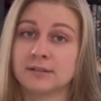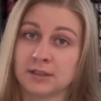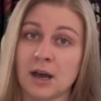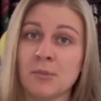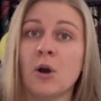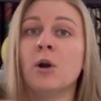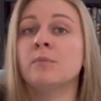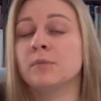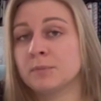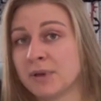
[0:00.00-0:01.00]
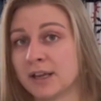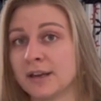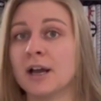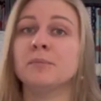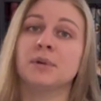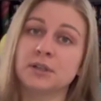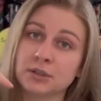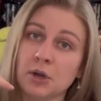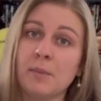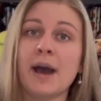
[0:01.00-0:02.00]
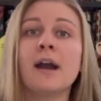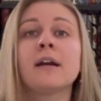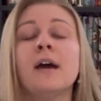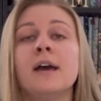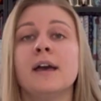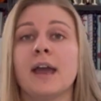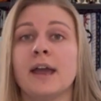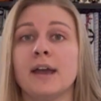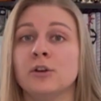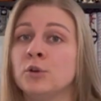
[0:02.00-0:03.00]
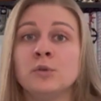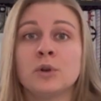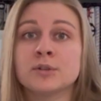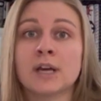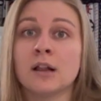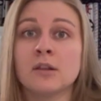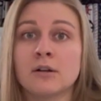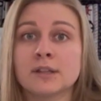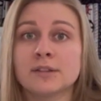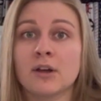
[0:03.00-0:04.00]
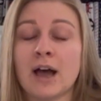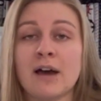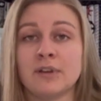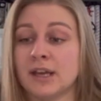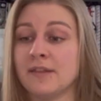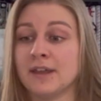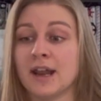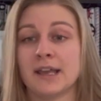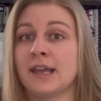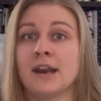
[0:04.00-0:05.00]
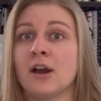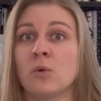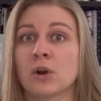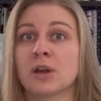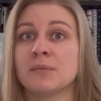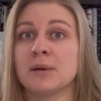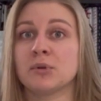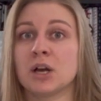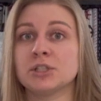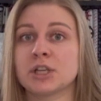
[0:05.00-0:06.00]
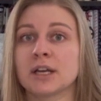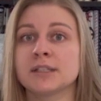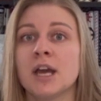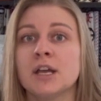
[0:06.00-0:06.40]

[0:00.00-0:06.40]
come home, pick it up, go back, and who knows how long that they'll have it, and then I cannot work on my project.